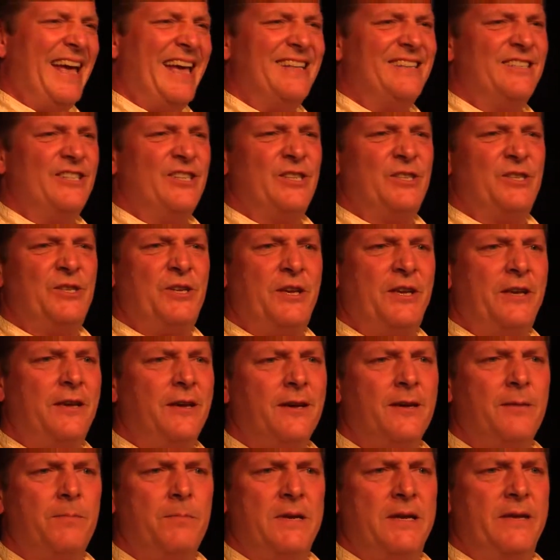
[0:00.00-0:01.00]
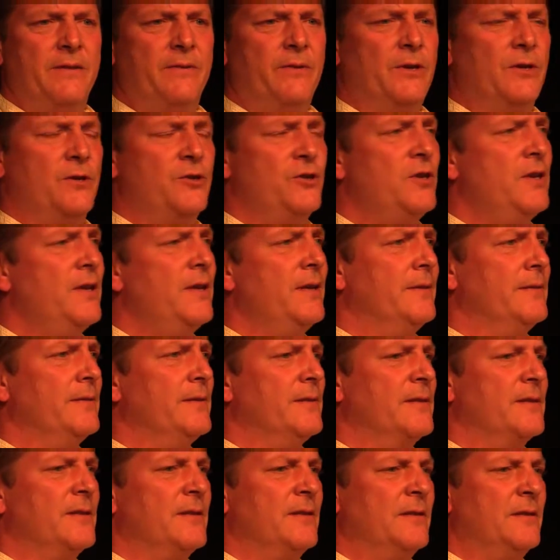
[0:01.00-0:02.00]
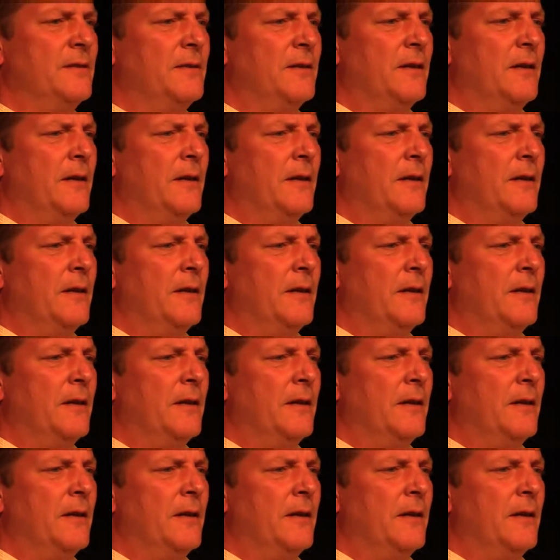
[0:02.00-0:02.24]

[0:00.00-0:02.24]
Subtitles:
and just kick me in the shins.